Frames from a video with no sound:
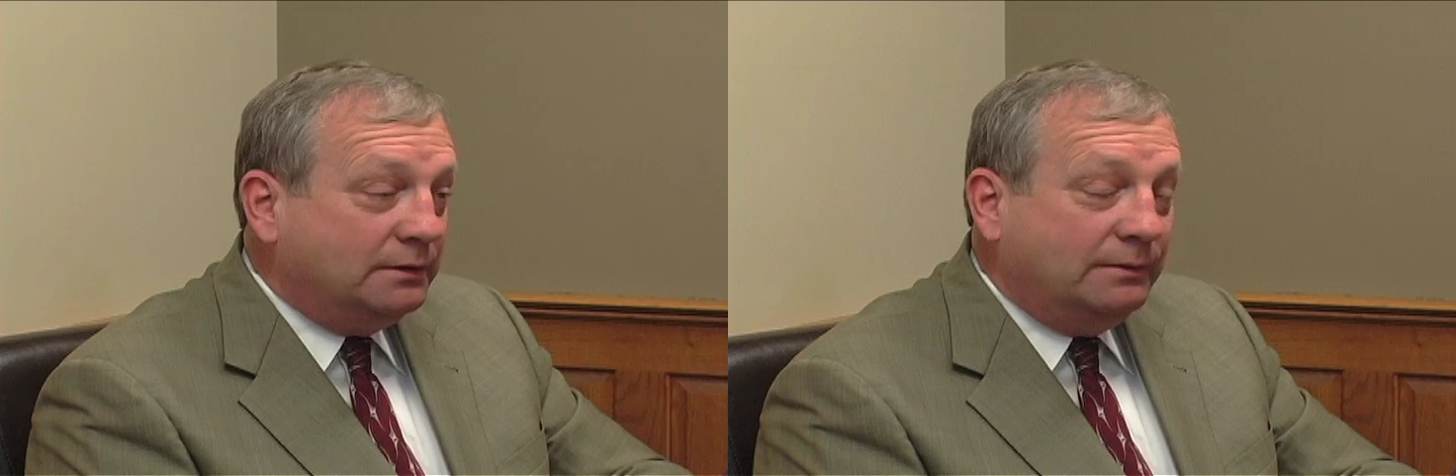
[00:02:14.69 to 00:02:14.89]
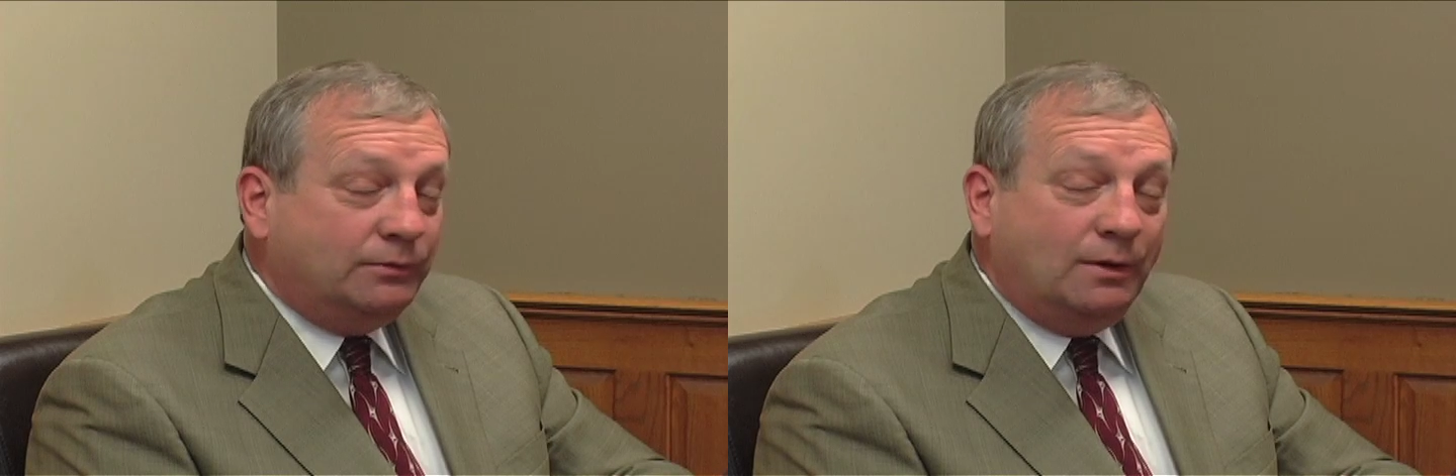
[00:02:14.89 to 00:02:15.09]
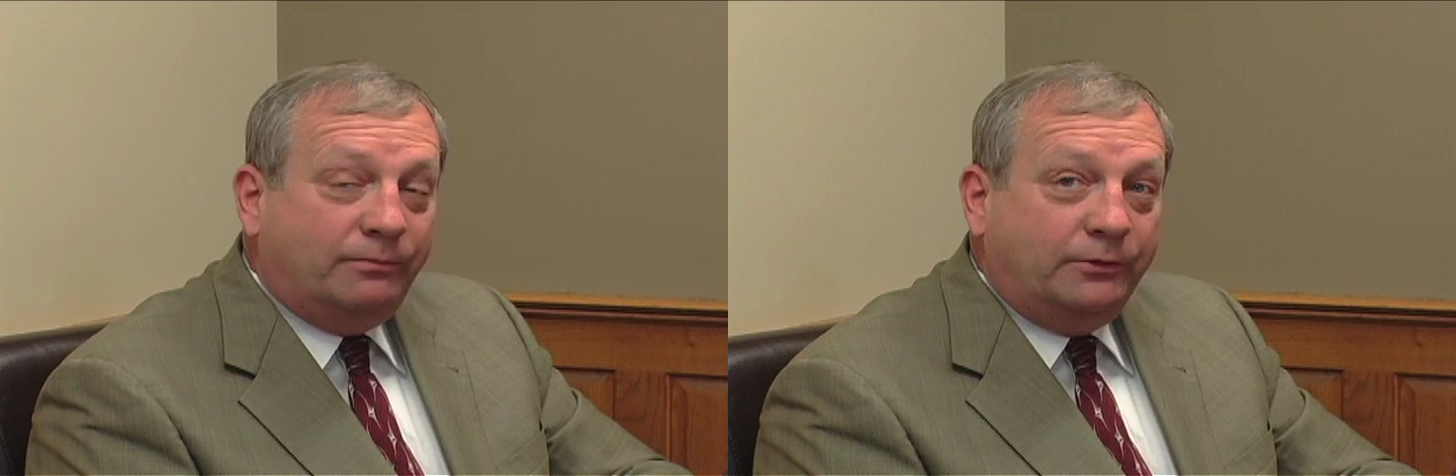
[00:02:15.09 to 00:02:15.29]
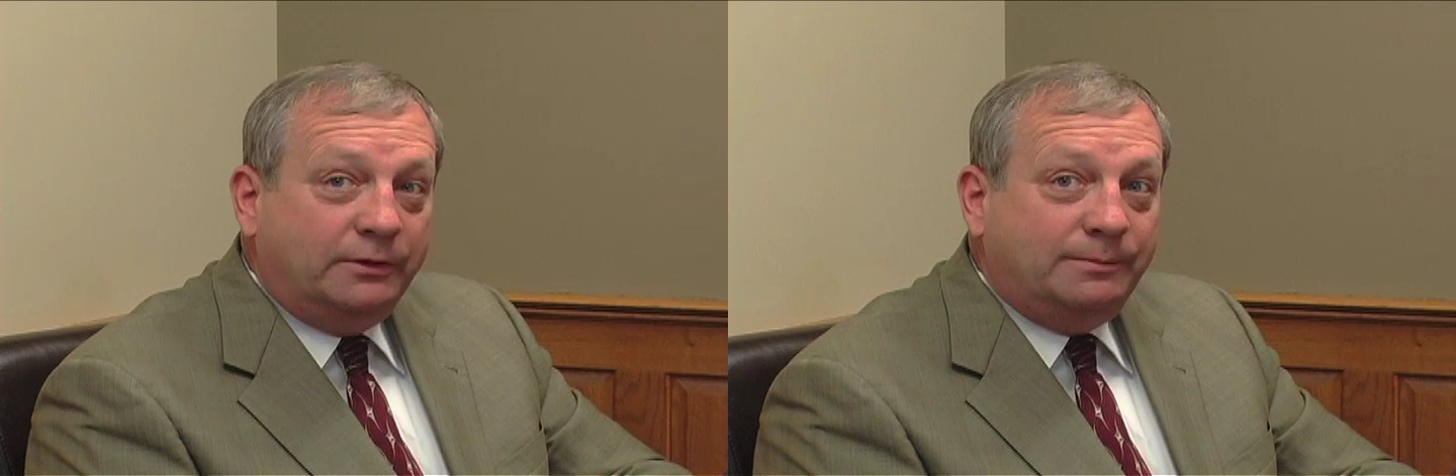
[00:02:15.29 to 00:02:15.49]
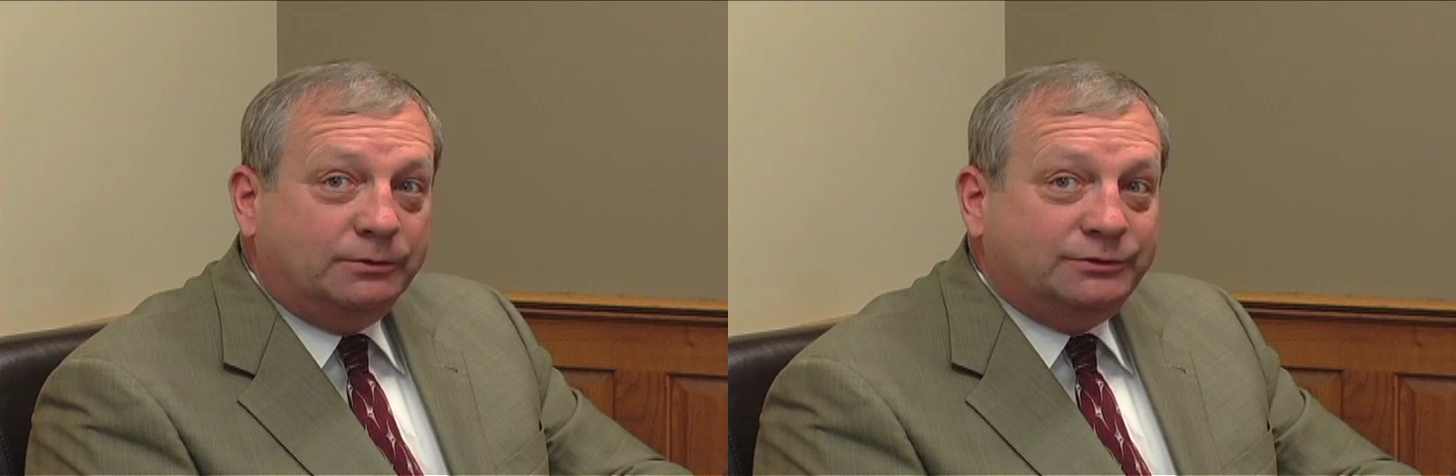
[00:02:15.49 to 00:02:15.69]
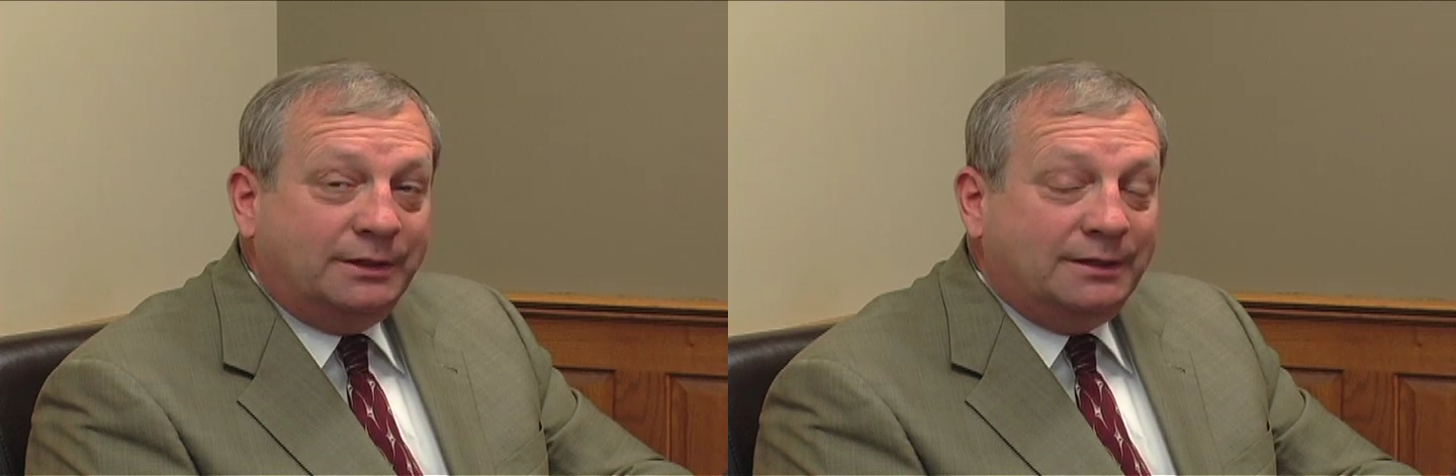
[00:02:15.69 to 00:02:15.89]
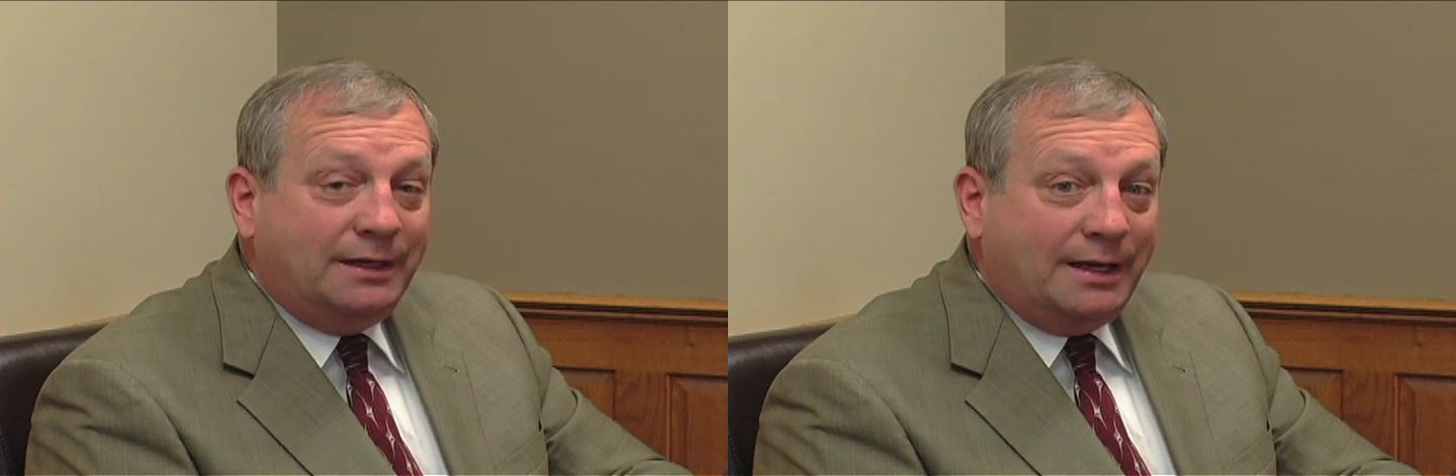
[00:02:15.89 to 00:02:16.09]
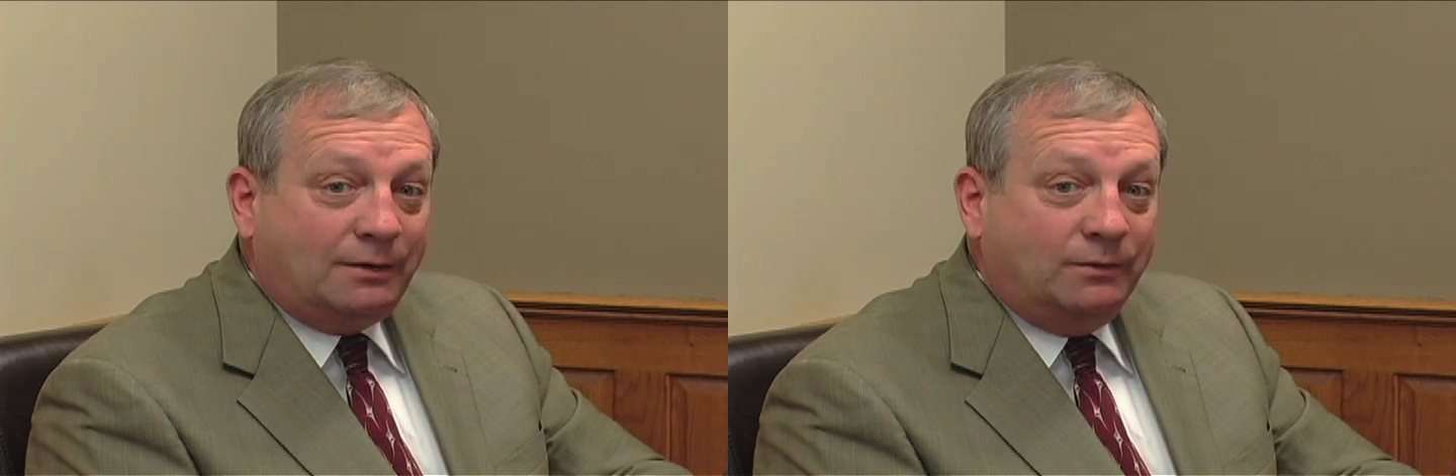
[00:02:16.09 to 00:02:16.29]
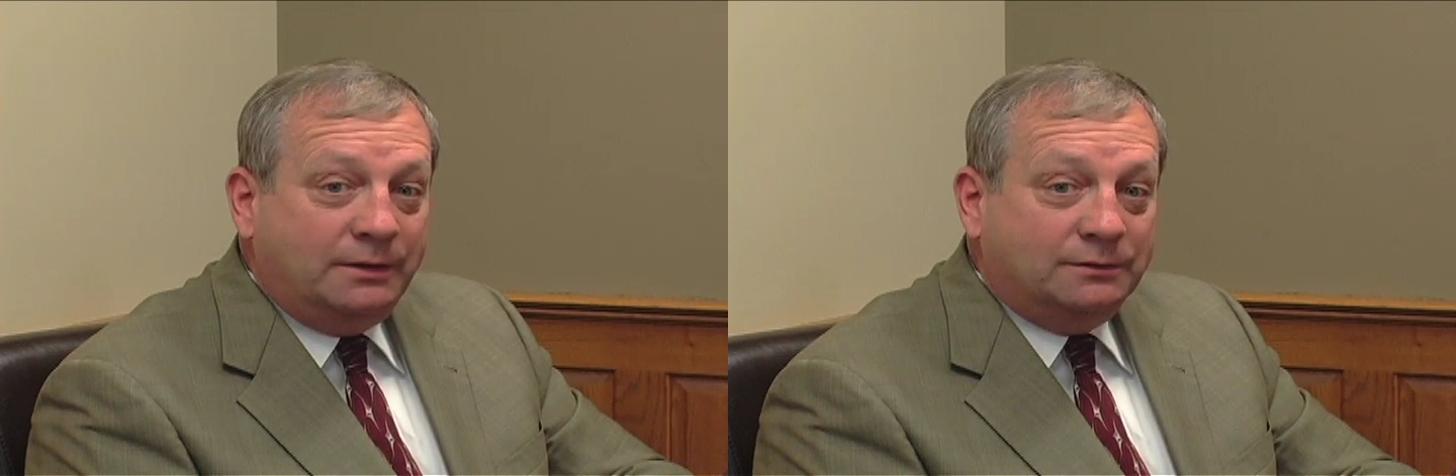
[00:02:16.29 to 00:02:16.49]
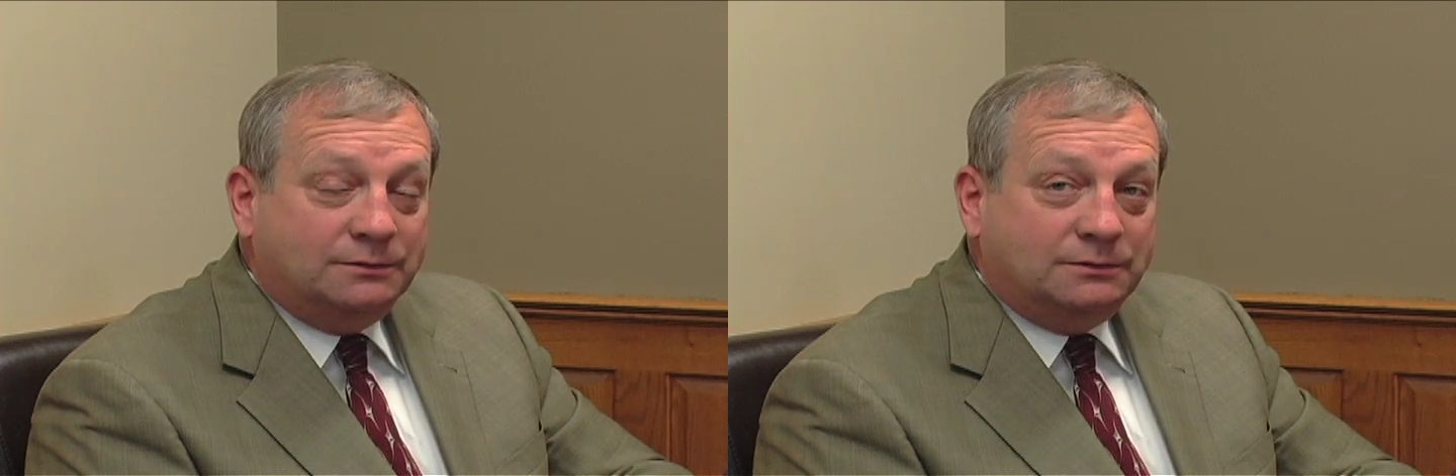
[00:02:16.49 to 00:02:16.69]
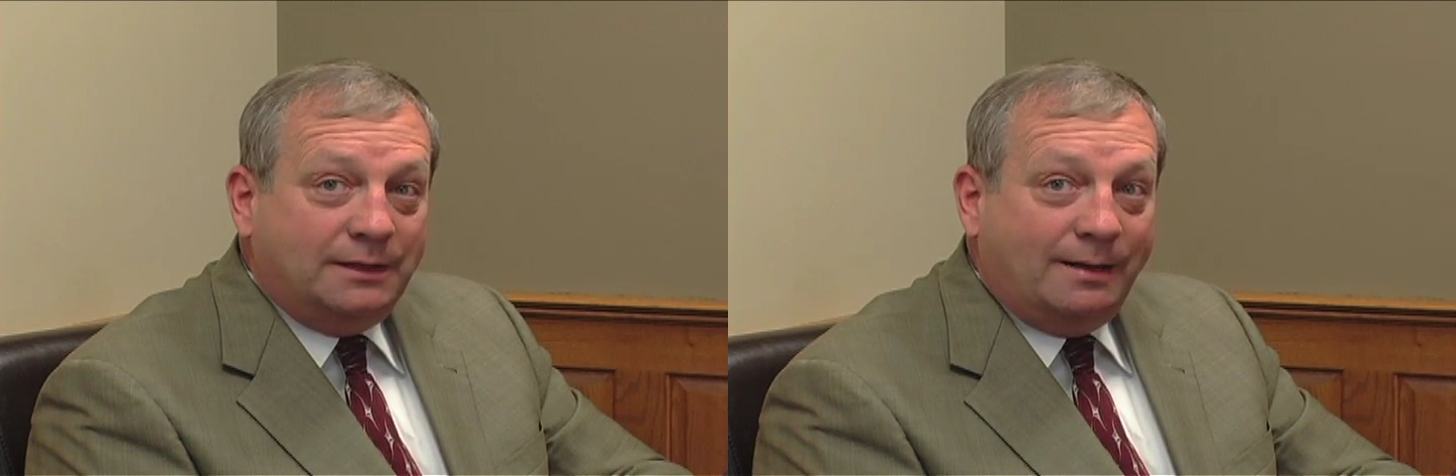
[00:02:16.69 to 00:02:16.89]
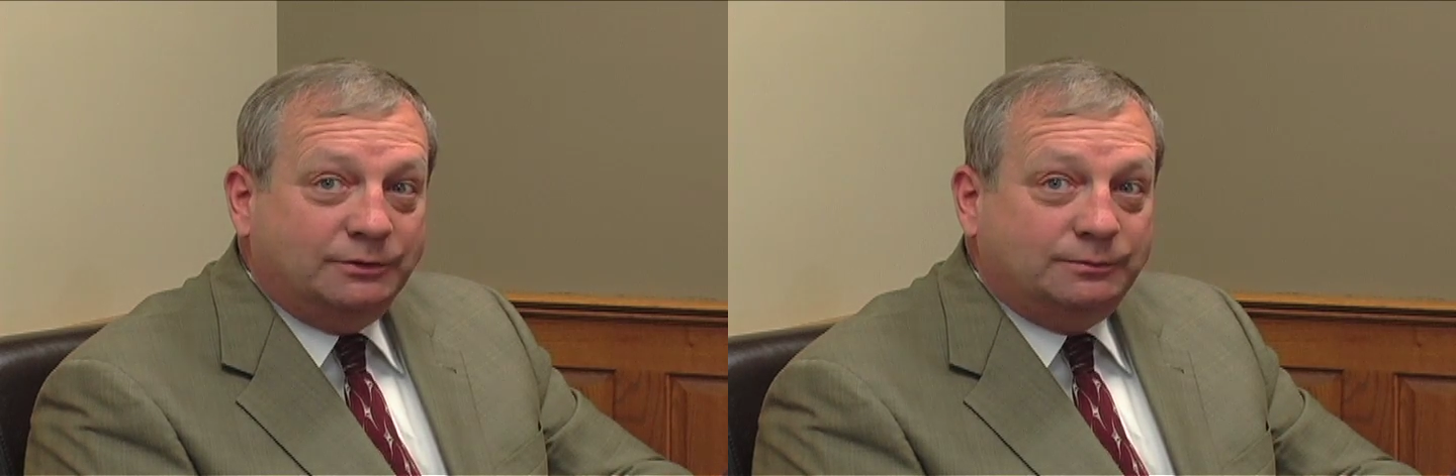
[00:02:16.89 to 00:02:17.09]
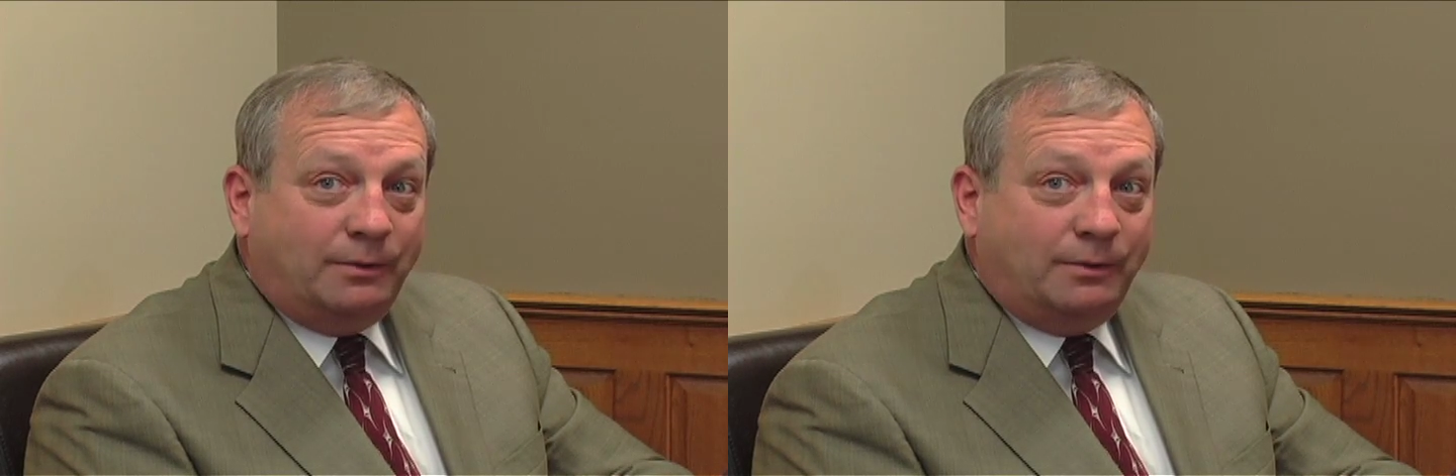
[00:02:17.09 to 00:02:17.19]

If you have 30% equity as established